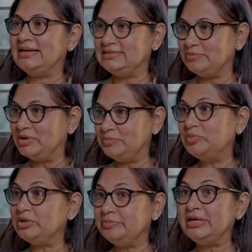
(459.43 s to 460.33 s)
and someone
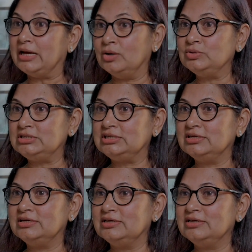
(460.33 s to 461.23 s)
pulled me out
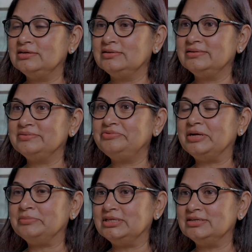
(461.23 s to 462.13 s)

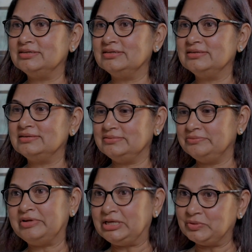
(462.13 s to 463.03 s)
from the
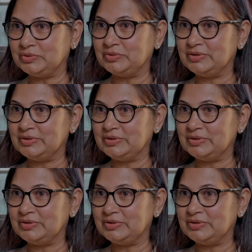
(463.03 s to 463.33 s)
window.